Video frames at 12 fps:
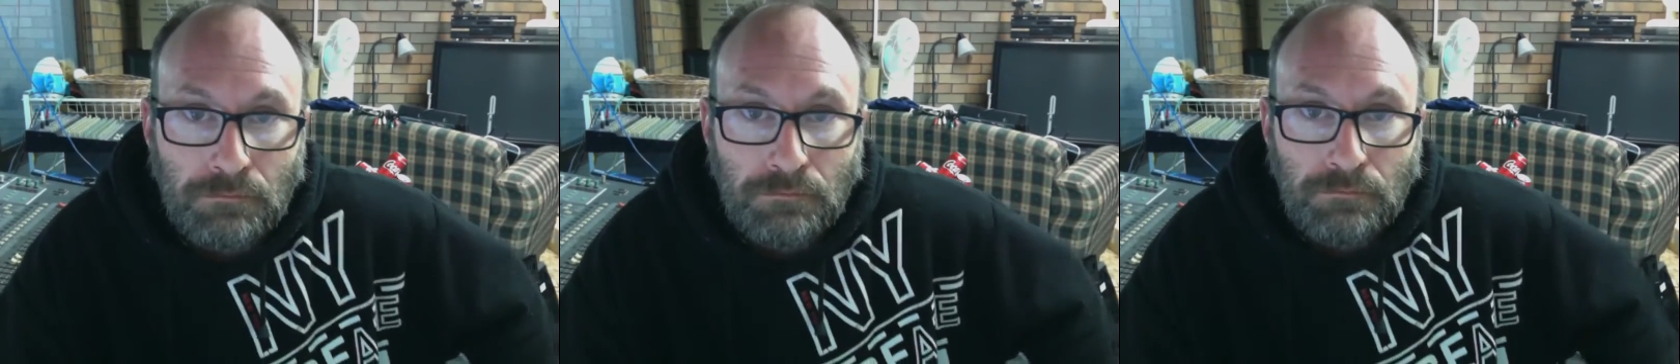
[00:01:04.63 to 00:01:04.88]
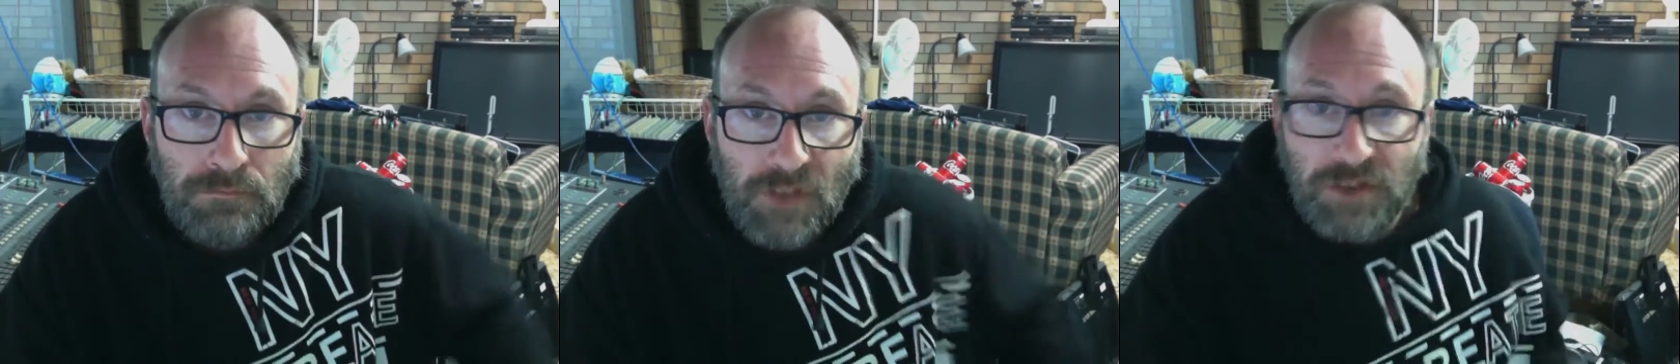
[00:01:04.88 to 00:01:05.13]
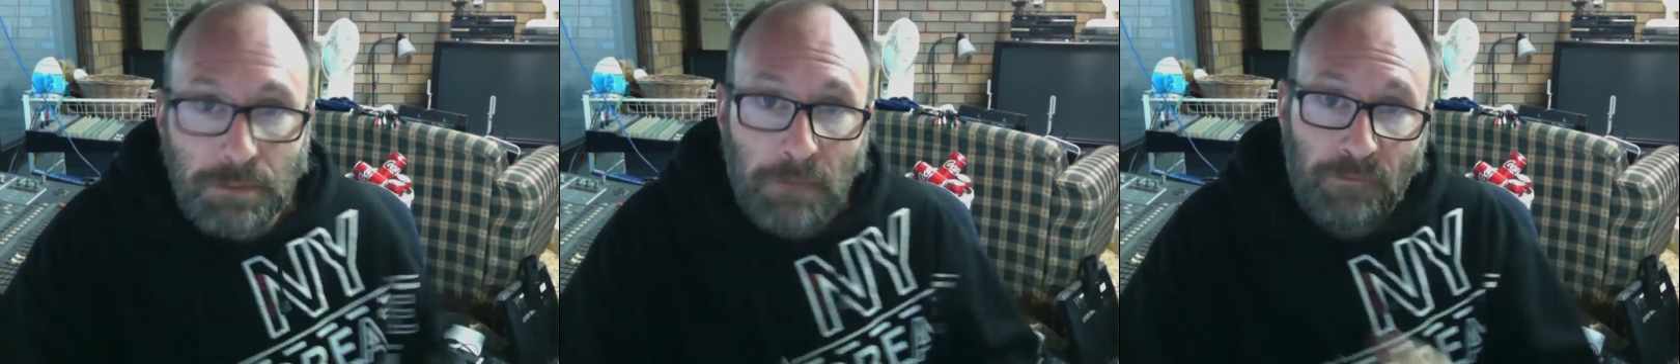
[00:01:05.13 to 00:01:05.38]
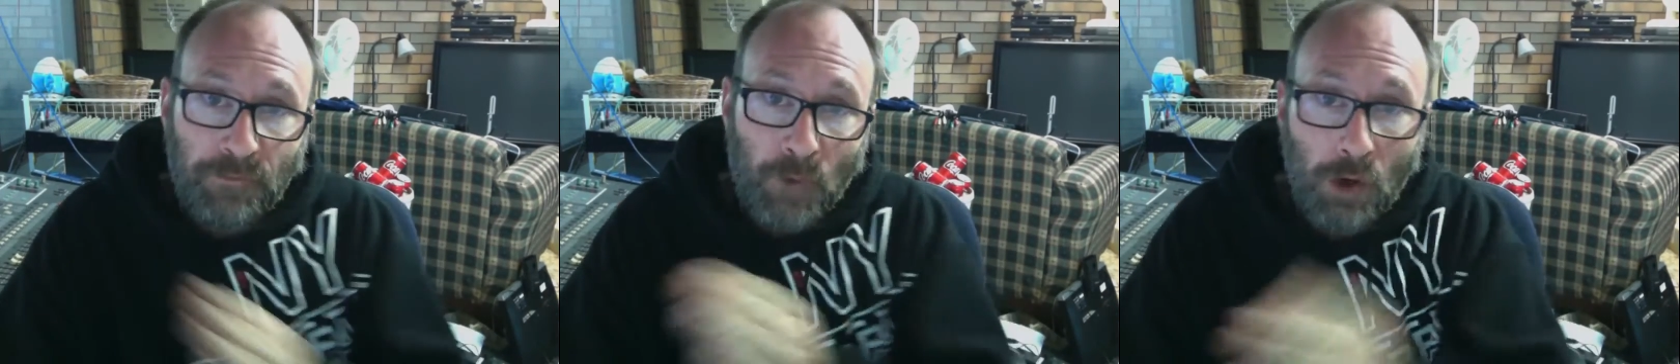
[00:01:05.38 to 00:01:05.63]
This is
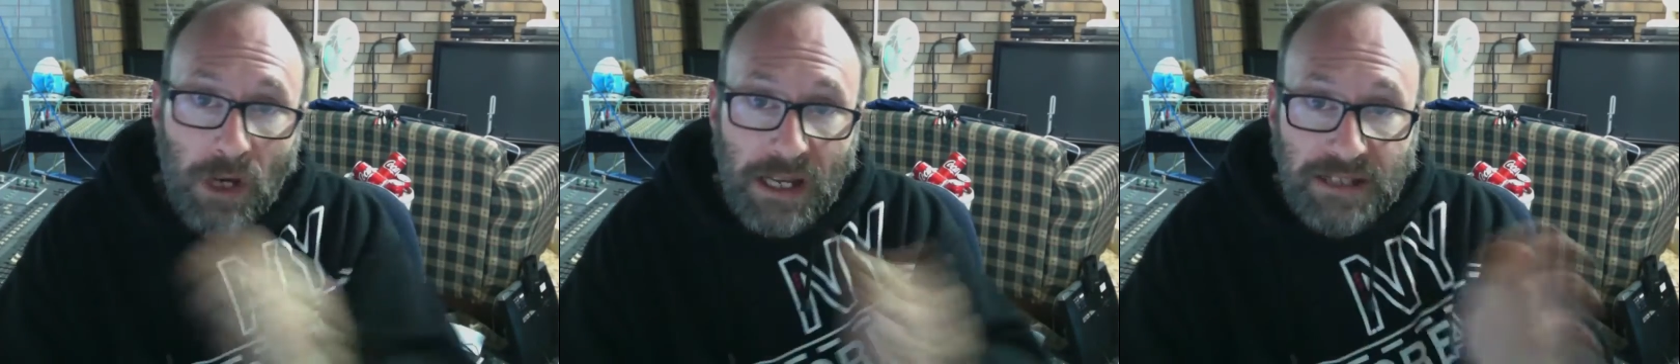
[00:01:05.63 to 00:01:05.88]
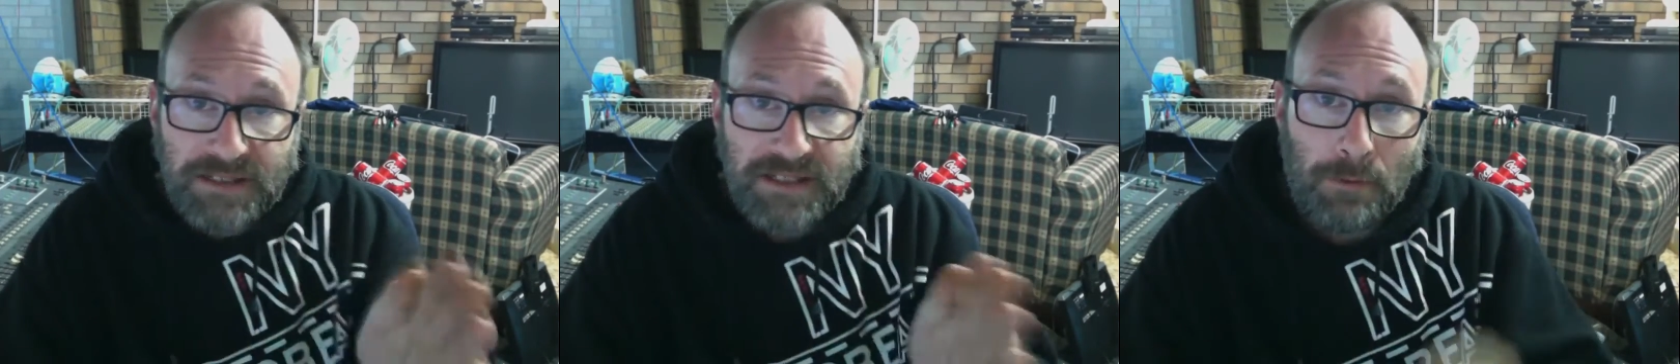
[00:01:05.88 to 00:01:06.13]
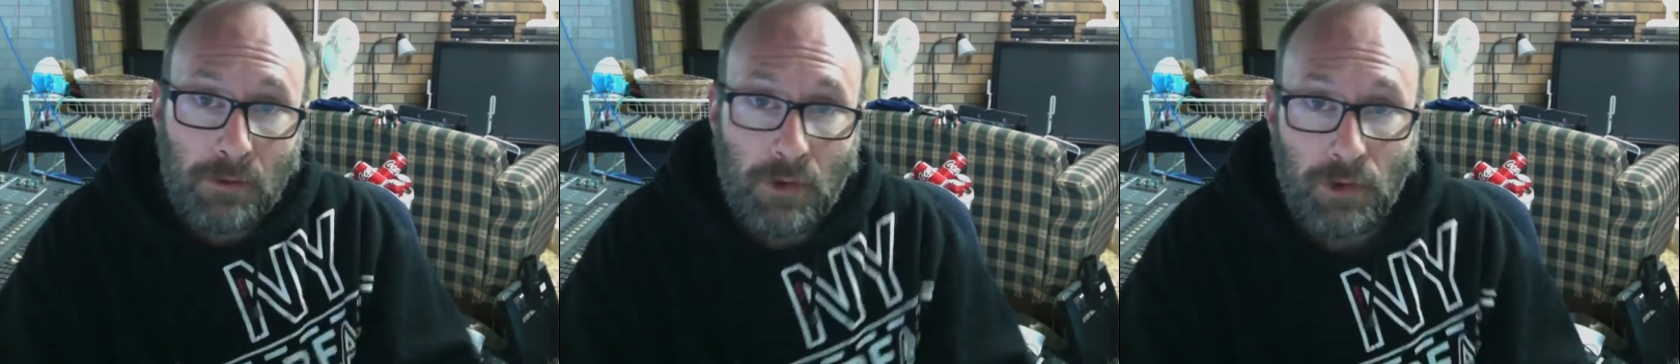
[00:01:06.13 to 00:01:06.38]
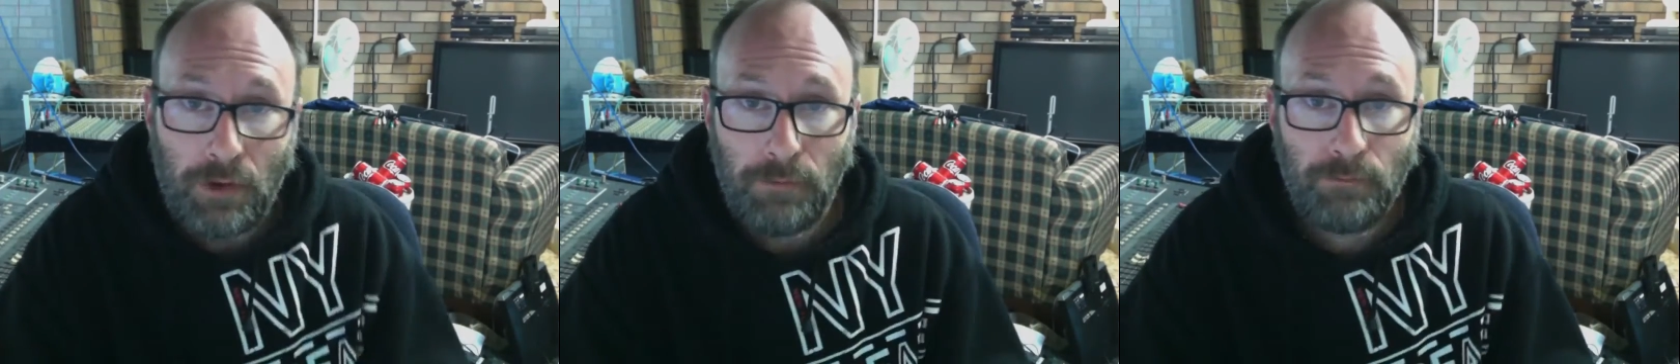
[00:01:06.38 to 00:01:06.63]
before I get Samba
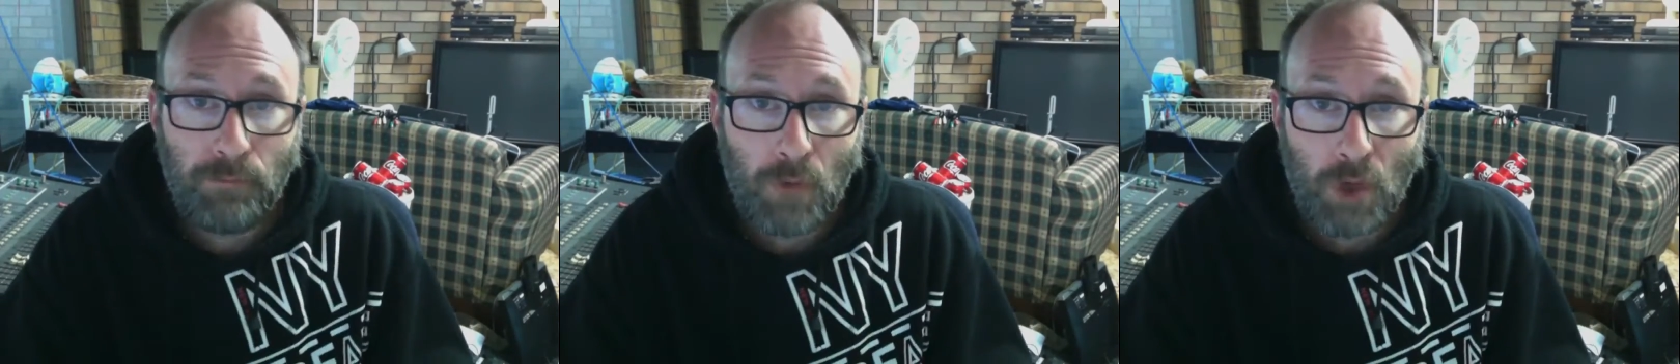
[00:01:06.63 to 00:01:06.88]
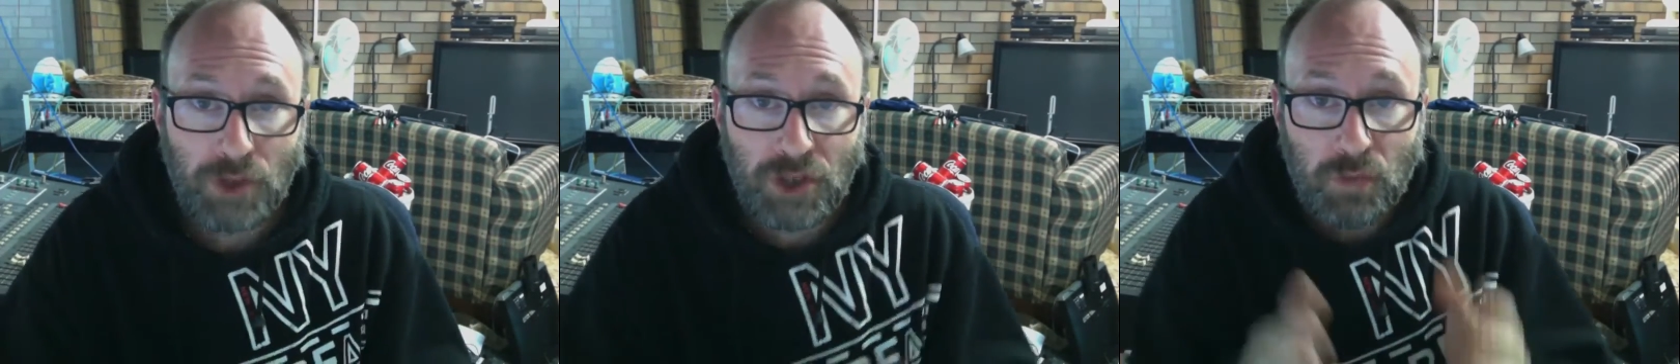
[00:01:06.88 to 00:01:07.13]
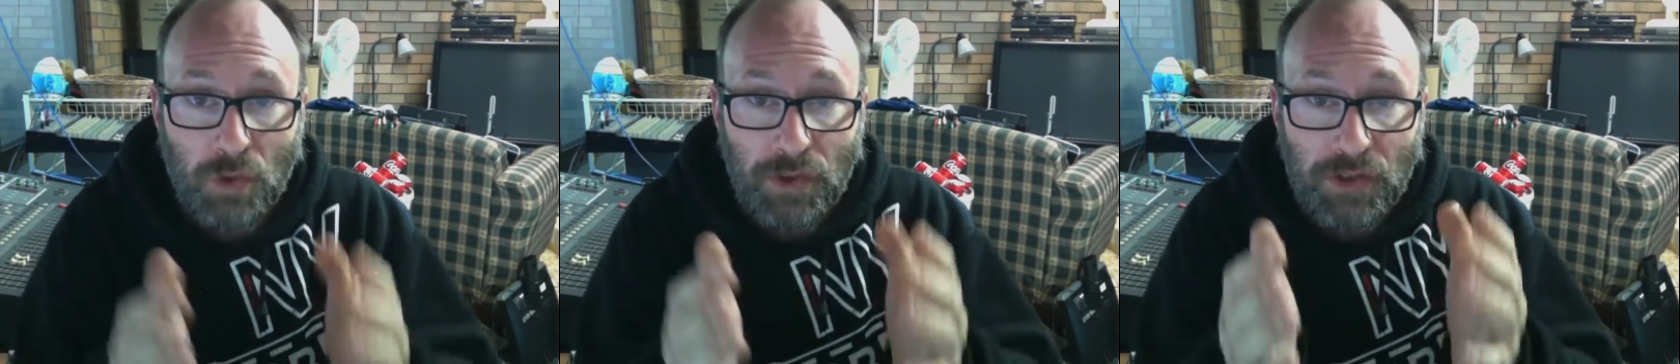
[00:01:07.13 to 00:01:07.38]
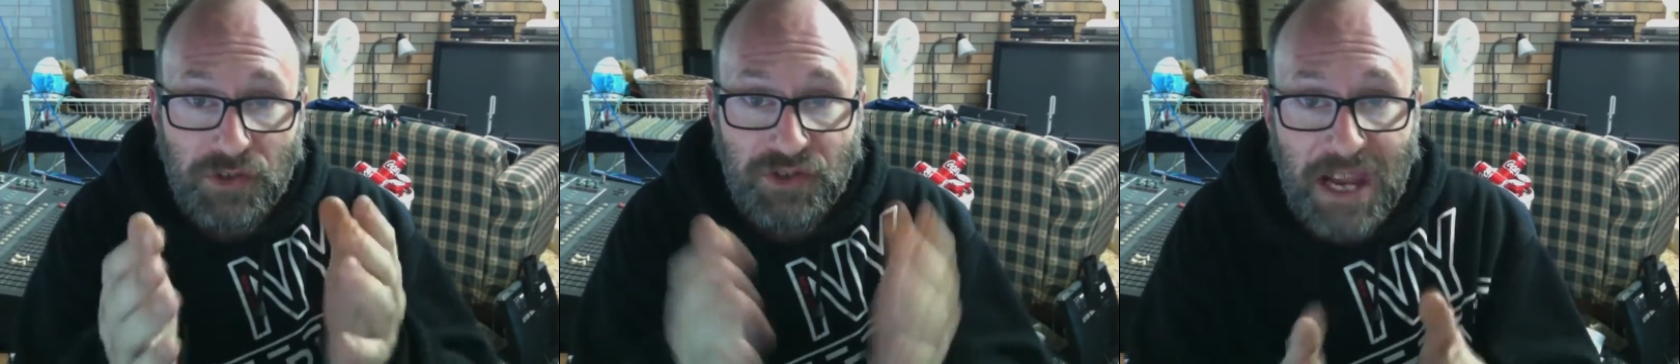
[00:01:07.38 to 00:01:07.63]
on it. I just want
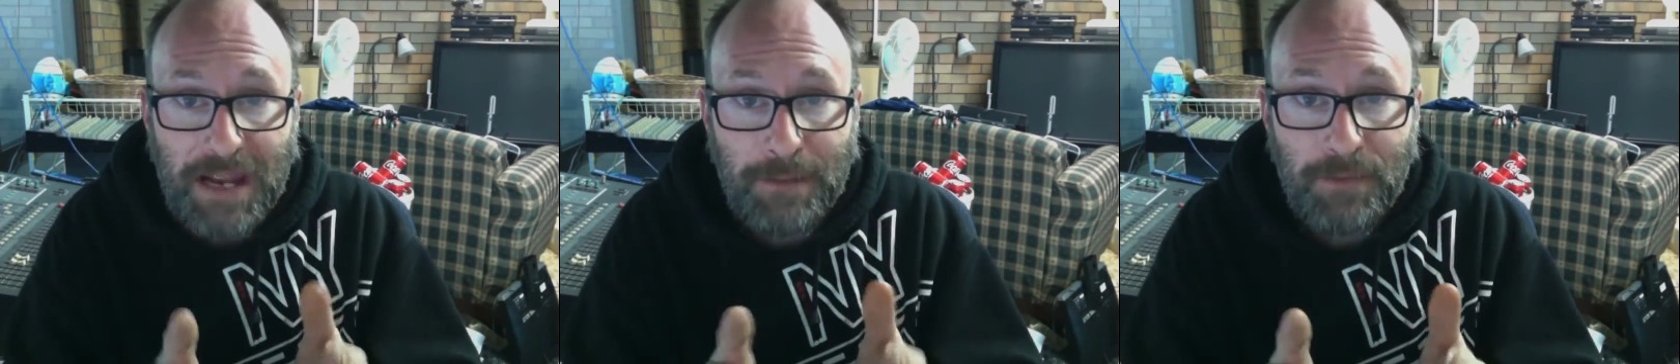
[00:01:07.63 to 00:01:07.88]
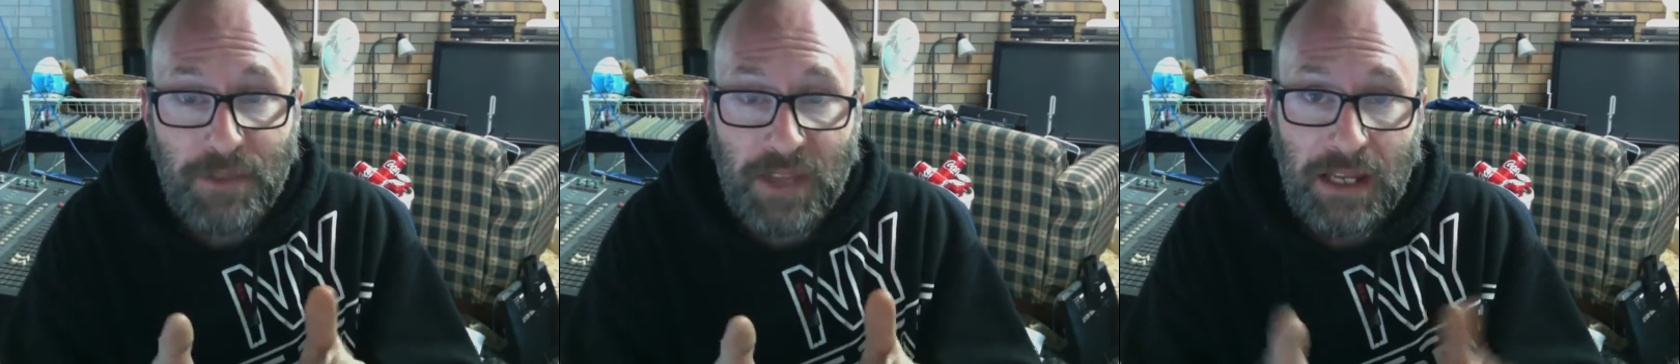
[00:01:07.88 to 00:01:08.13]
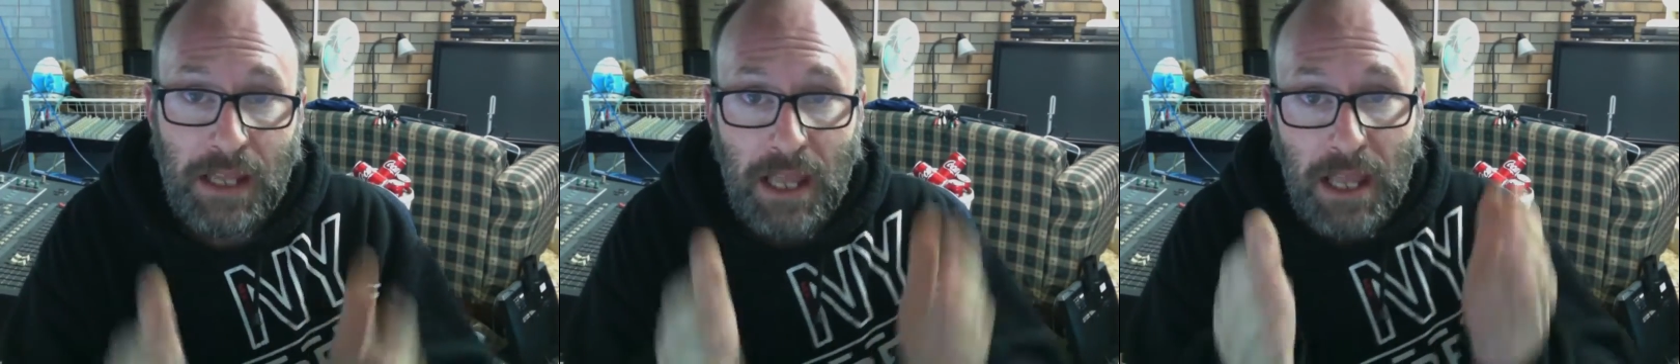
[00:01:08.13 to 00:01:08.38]
the damn thing